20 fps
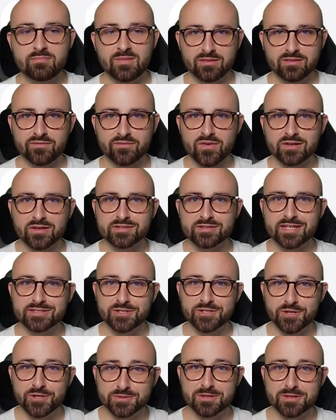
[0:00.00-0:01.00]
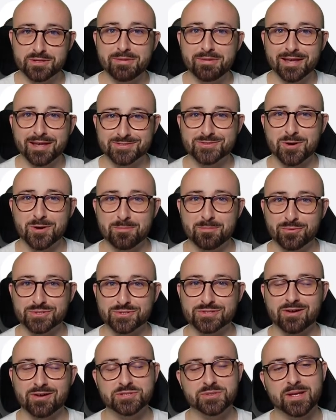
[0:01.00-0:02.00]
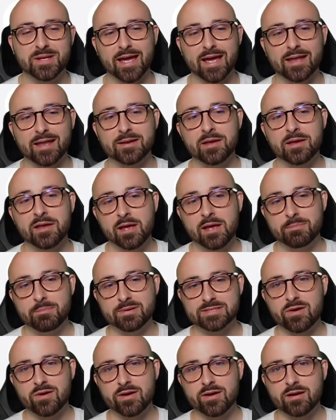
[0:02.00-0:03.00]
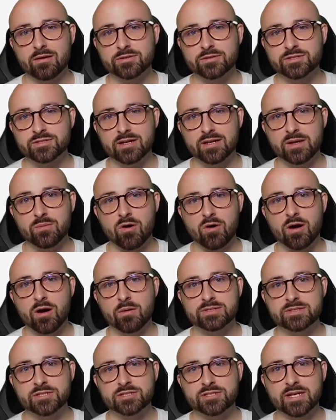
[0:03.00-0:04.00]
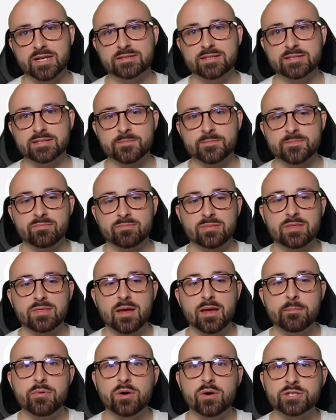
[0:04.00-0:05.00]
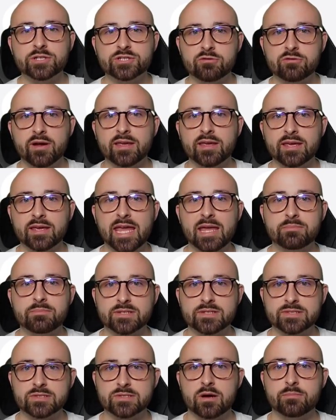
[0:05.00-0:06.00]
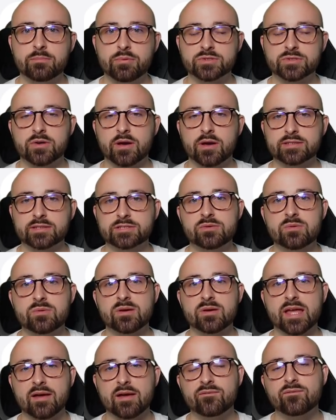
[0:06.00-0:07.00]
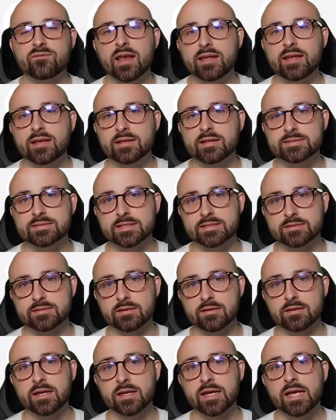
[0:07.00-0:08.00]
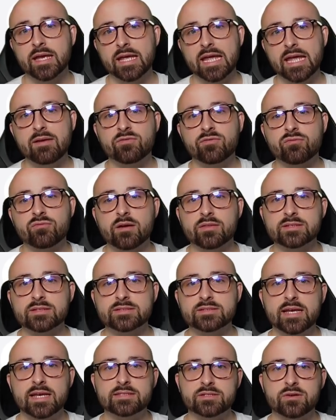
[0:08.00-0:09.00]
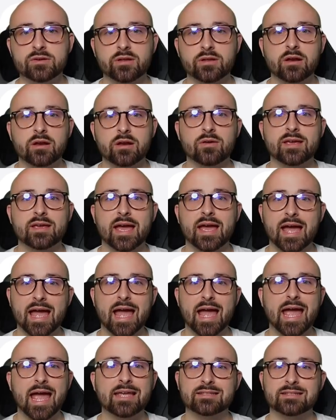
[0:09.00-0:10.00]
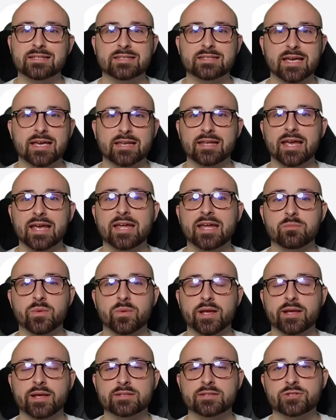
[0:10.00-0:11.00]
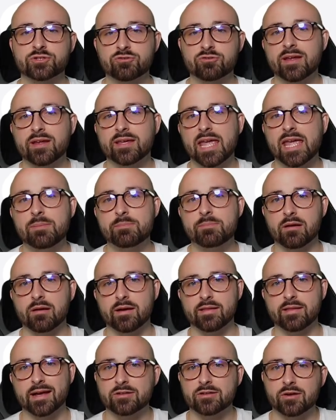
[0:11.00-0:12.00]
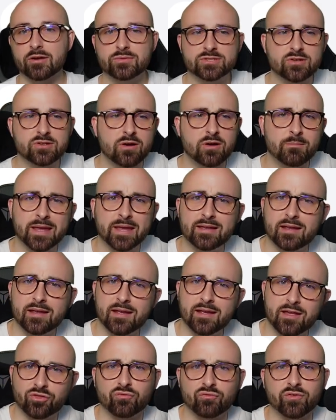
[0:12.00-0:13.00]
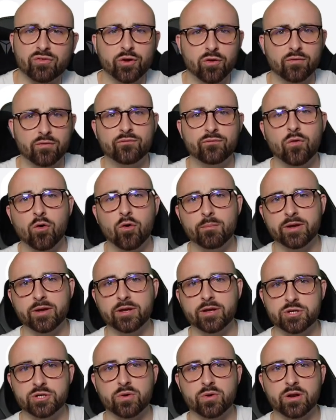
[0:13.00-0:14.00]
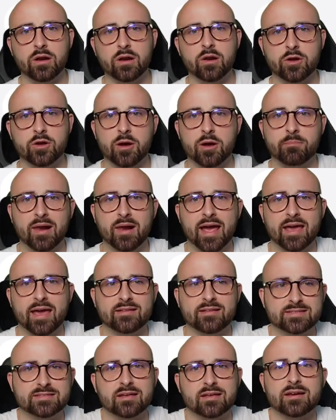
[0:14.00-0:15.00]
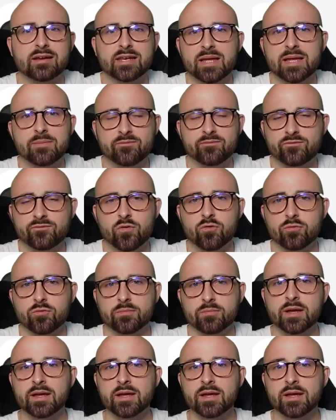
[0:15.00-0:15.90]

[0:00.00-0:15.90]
the first thing is use the biggest sample size you can. But psychologically, what I would suggest is, number one, try and keep the sample sizes you look at fairly consistent. If throughout the season you're going to look at 8 to 10 game weeks, try and keep it like that. Don't start making it 3 or 4 because you want to look at a player that's suddenly in form